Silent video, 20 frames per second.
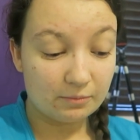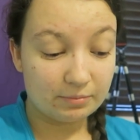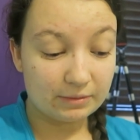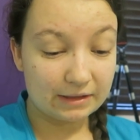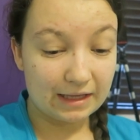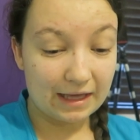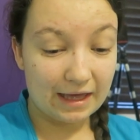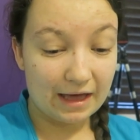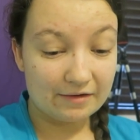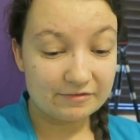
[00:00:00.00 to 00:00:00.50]

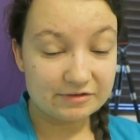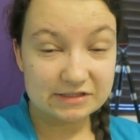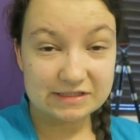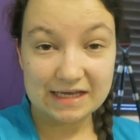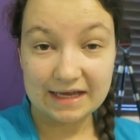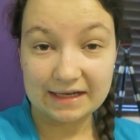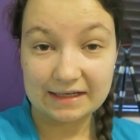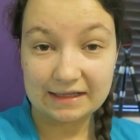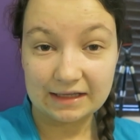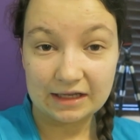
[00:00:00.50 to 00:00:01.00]
But yeah, I
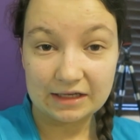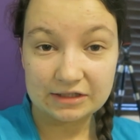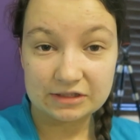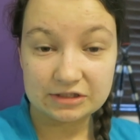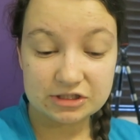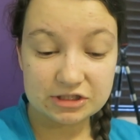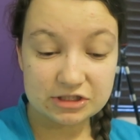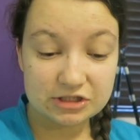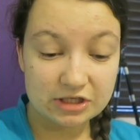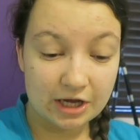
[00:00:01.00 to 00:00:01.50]
just had
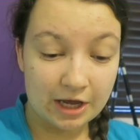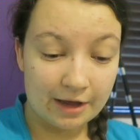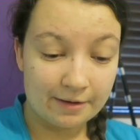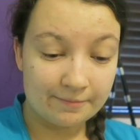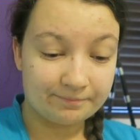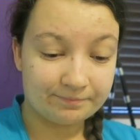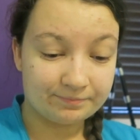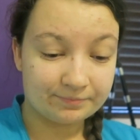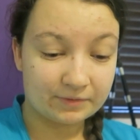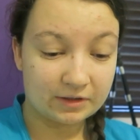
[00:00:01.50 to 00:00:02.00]
lunch.
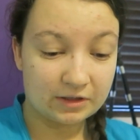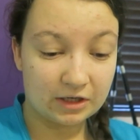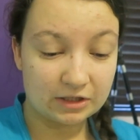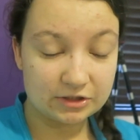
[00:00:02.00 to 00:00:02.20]
I